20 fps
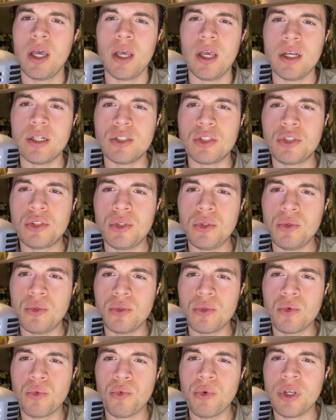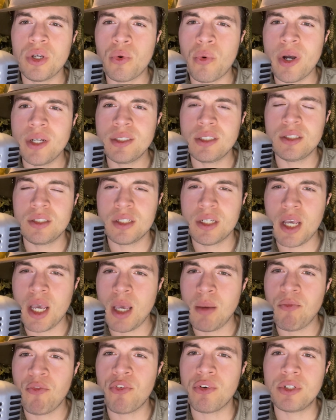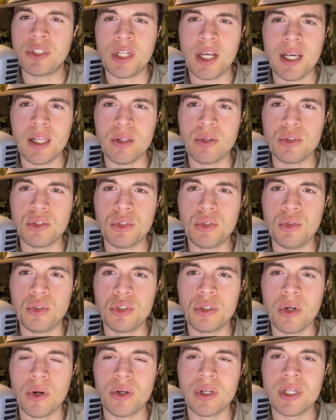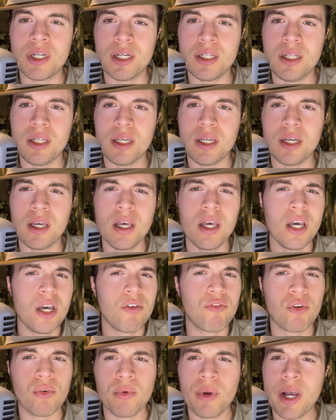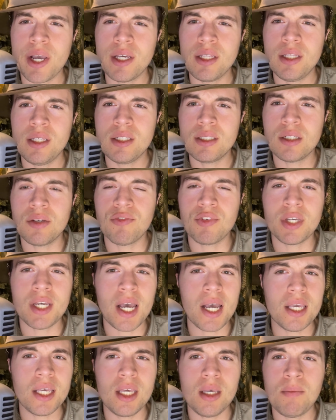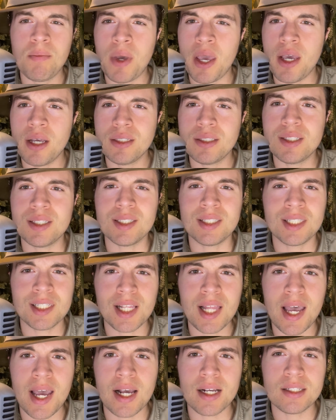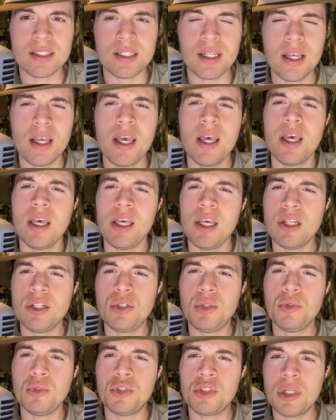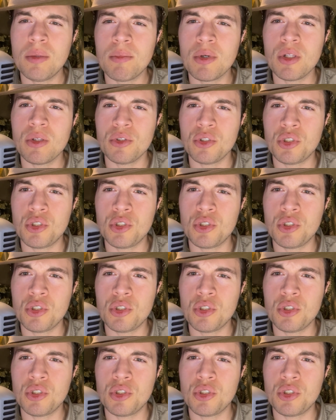And soon, requests came for tailors to start cutting varieties of khaki pants and slacks into similar